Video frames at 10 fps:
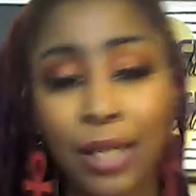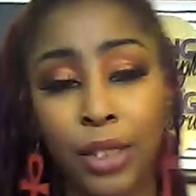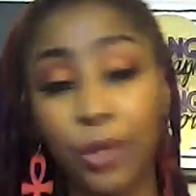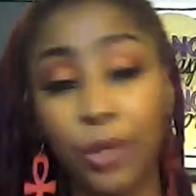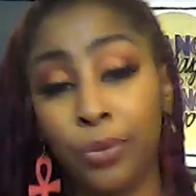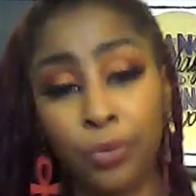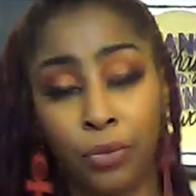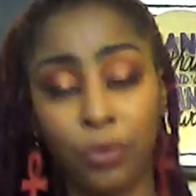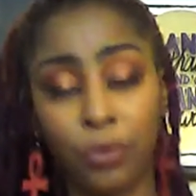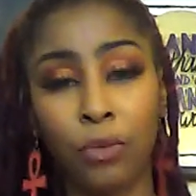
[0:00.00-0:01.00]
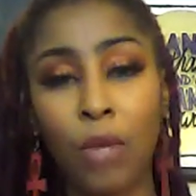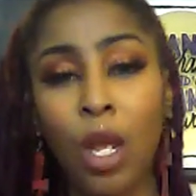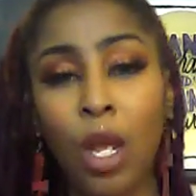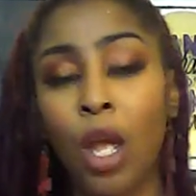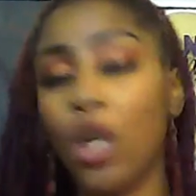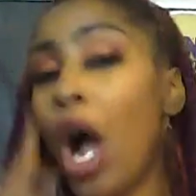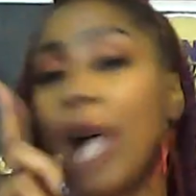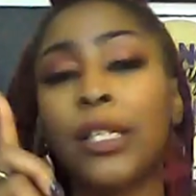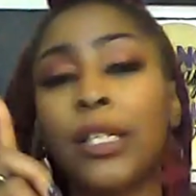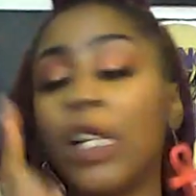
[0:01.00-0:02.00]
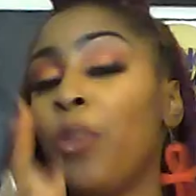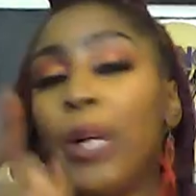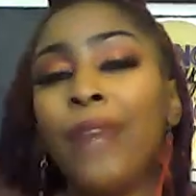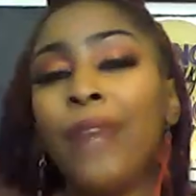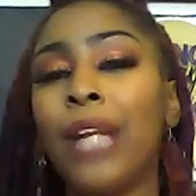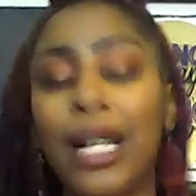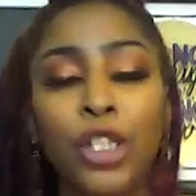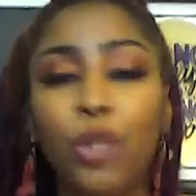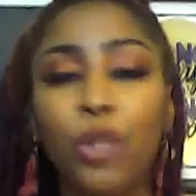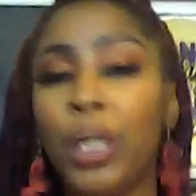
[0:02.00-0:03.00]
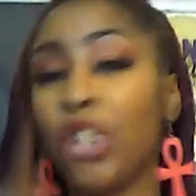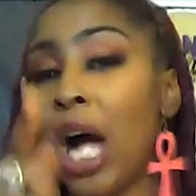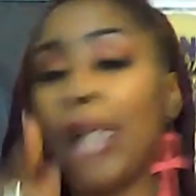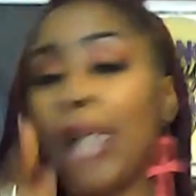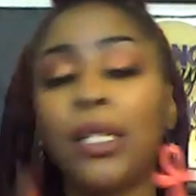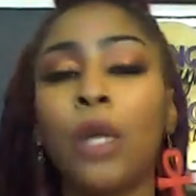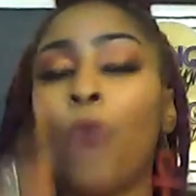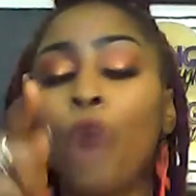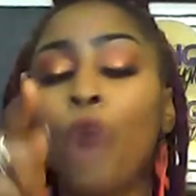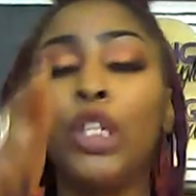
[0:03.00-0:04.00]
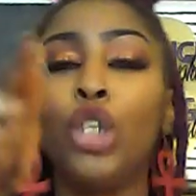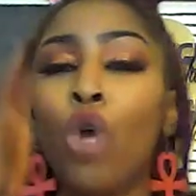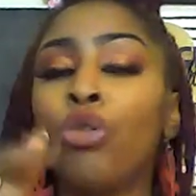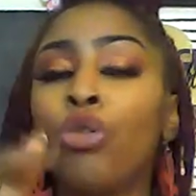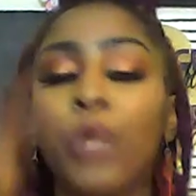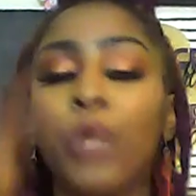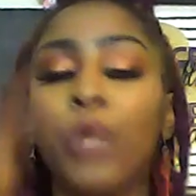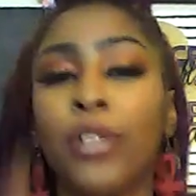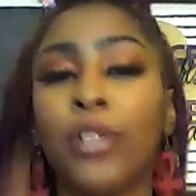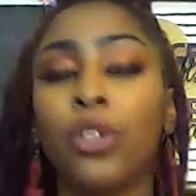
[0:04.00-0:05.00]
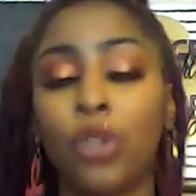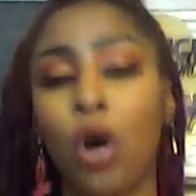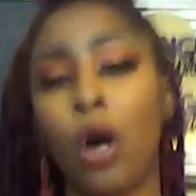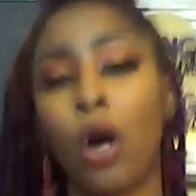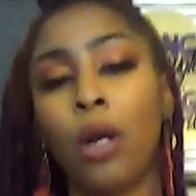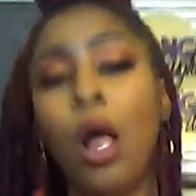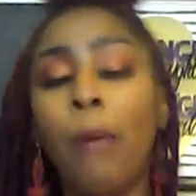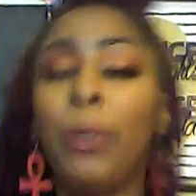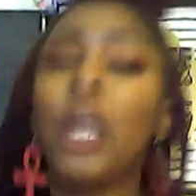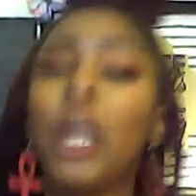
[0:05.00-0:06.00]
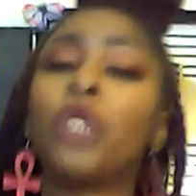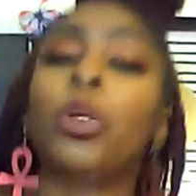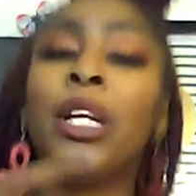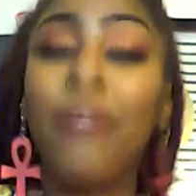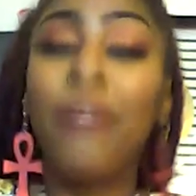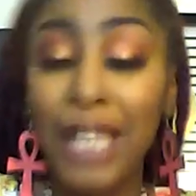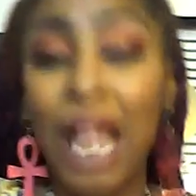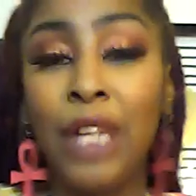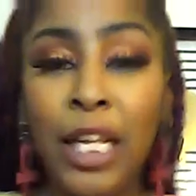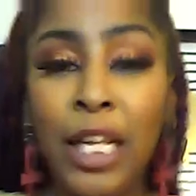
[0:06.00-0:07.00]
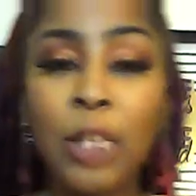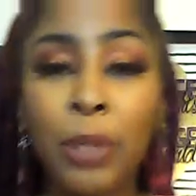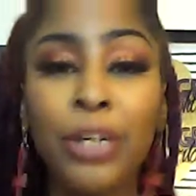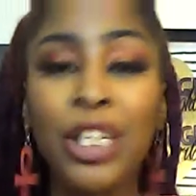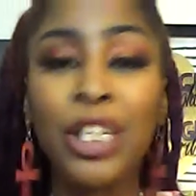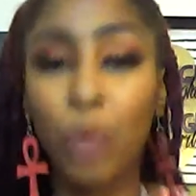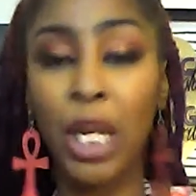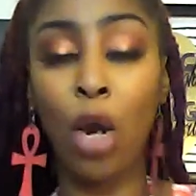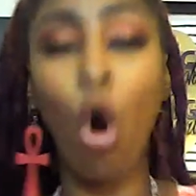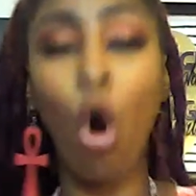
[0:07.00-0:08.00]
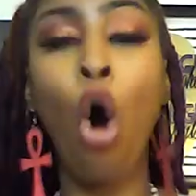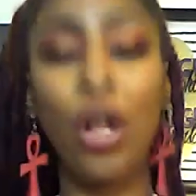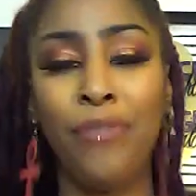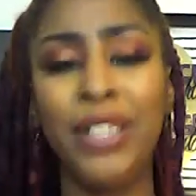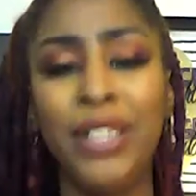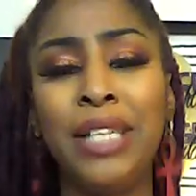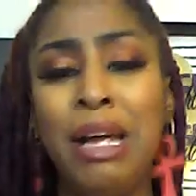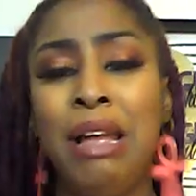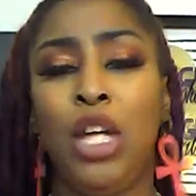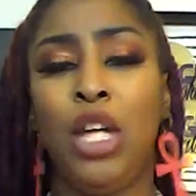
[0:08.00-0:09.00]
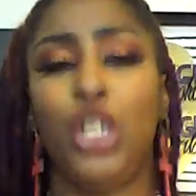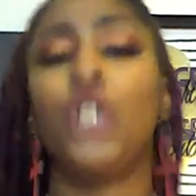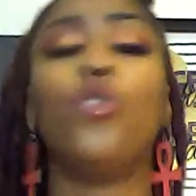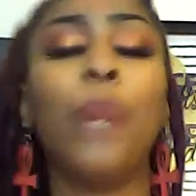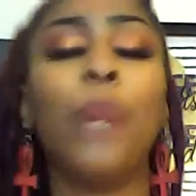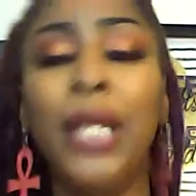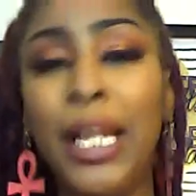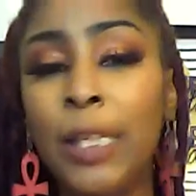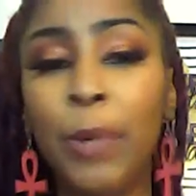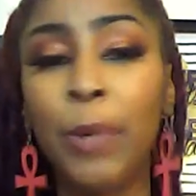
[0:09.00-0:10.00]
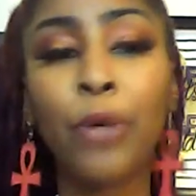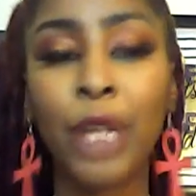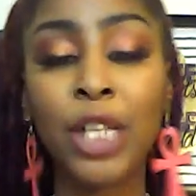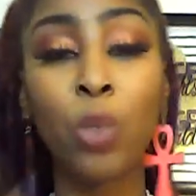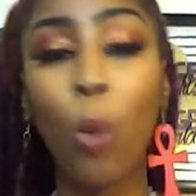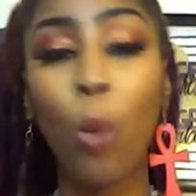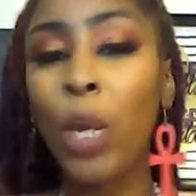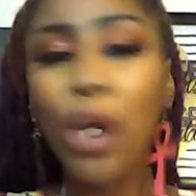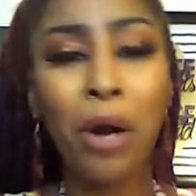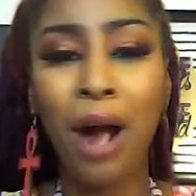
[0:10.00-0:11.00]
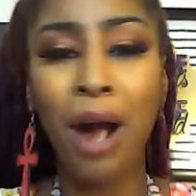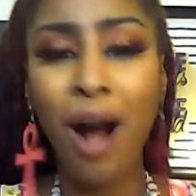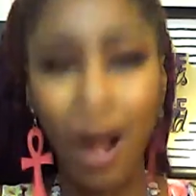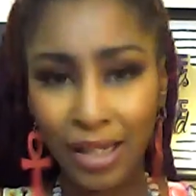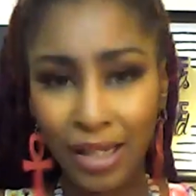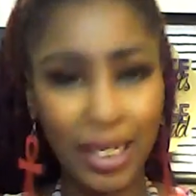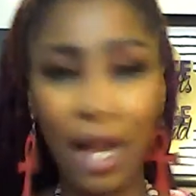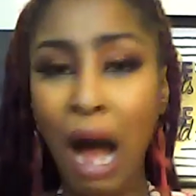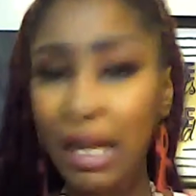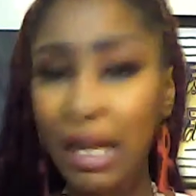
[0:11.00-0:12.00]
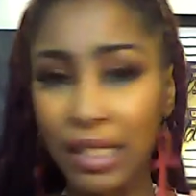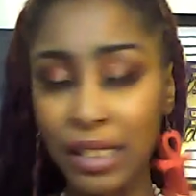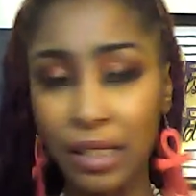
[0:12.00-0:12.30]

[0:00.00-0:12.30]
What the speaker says: you. Your higher self will never lie to you, because your higher self already knows what the answers are. But because we're living in the experience, we get caught in this human experience when we are gods and goddesses.